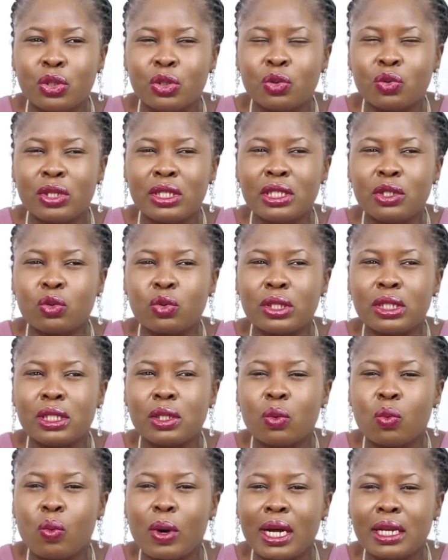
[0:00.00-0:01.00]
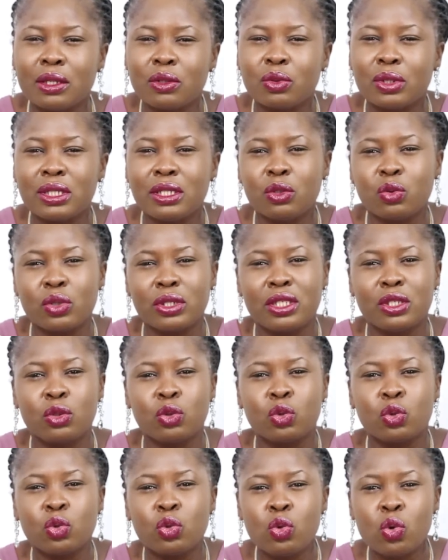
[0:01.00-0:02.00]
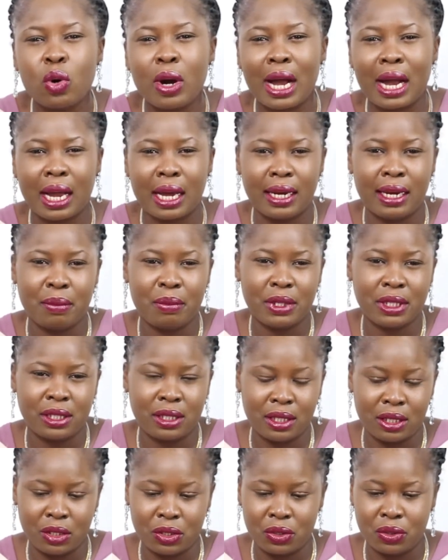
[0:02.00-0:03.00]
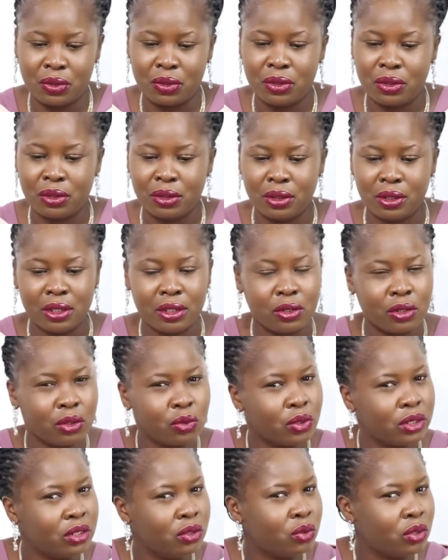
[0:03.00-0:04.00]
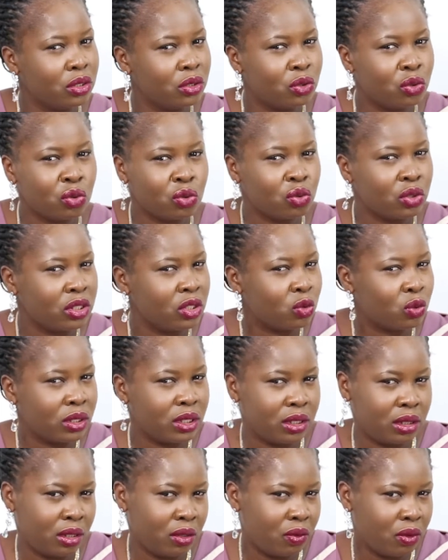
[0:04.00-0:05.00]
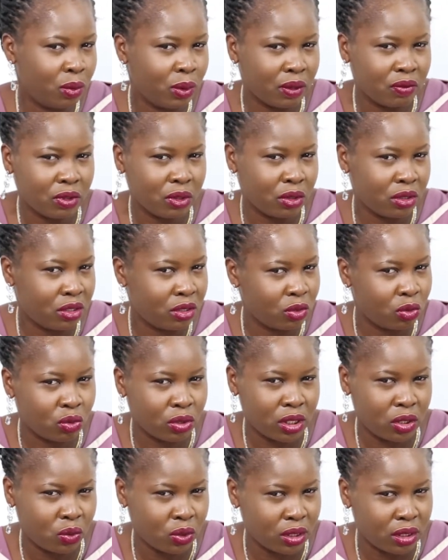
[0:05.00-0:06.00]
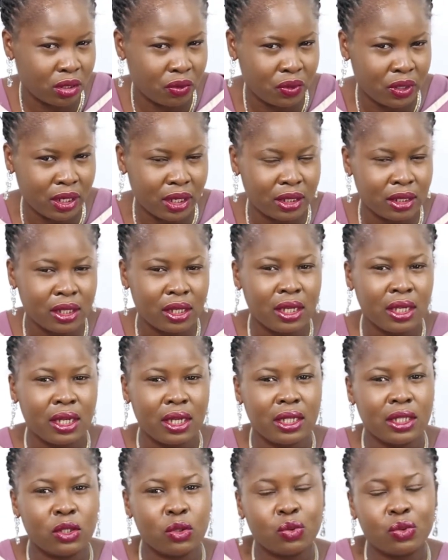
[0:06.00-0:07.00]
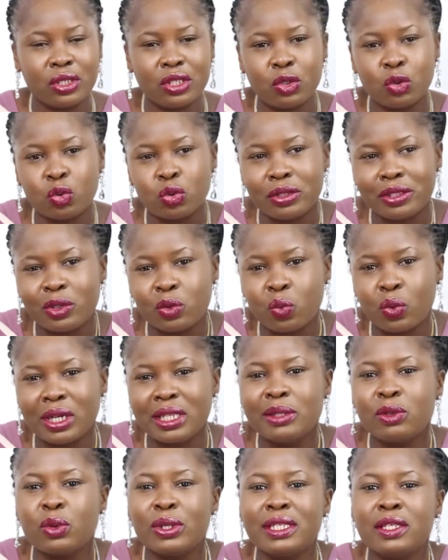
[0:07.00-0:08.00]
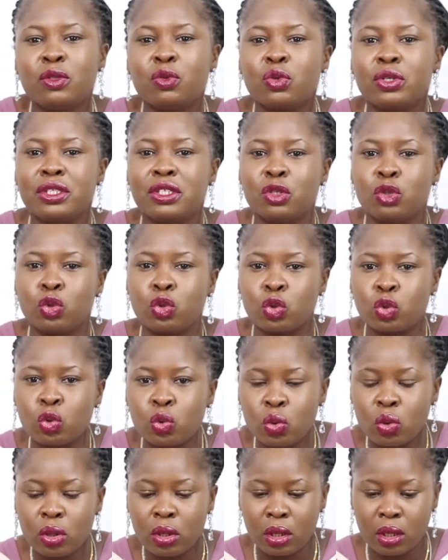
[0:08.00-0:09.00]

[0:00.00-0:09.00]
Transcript: 2021-2022 academic section. It's not 2022-2023. We have not gotten 2023 yet. It's 2021-2022